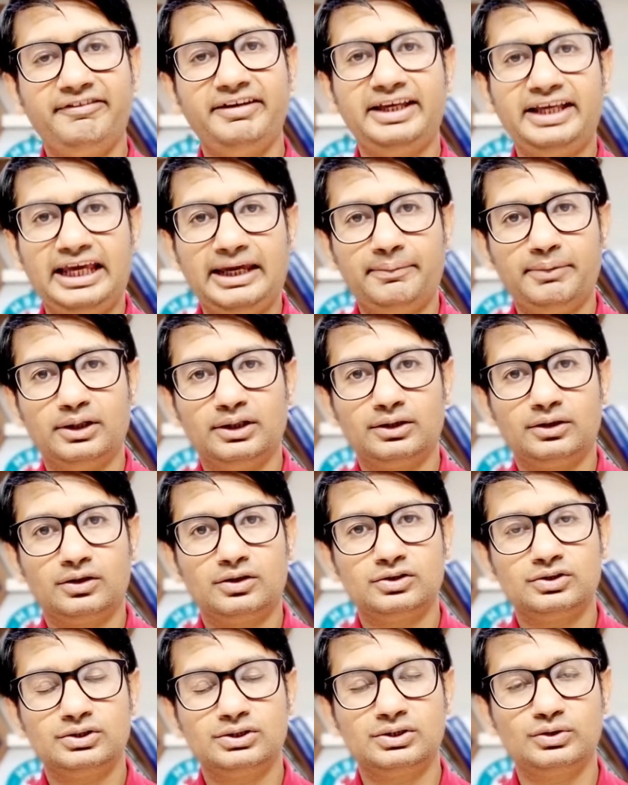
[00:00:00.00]
we came
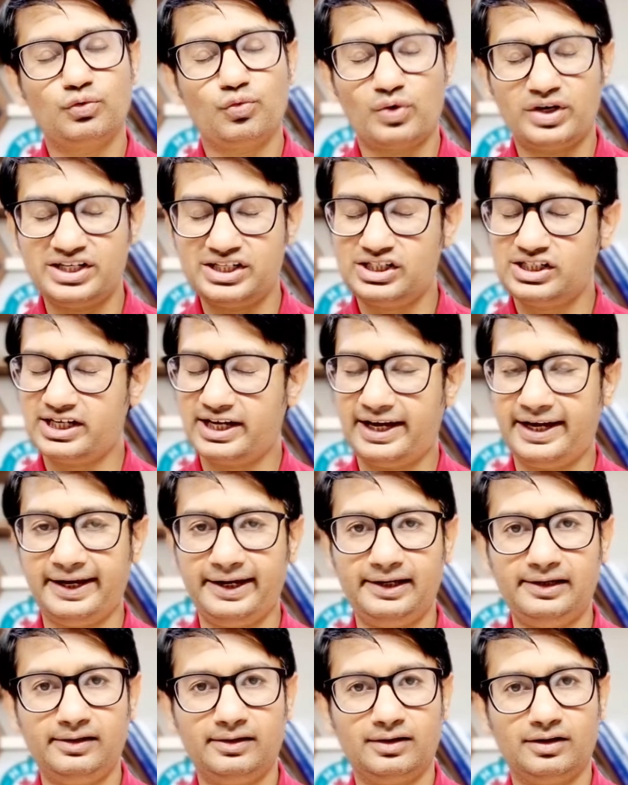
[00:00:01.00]
across one
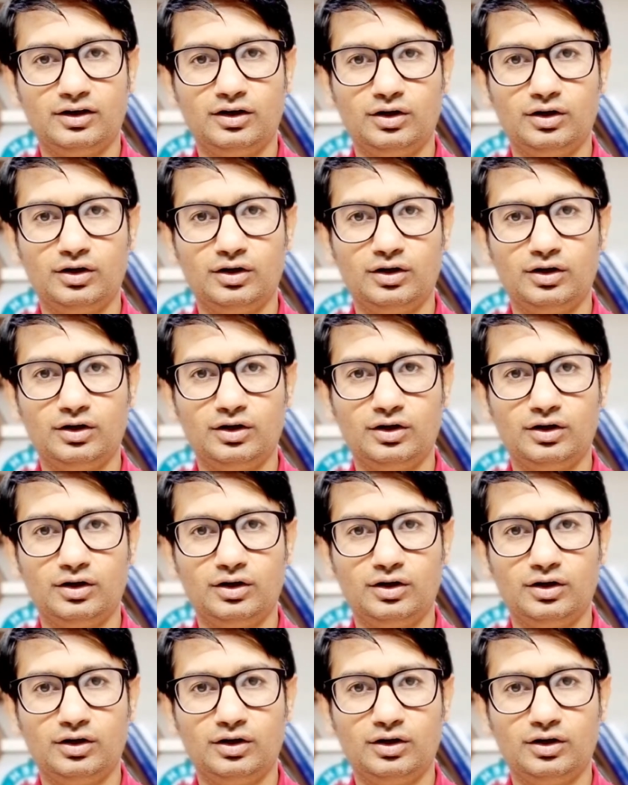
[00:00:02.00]
child,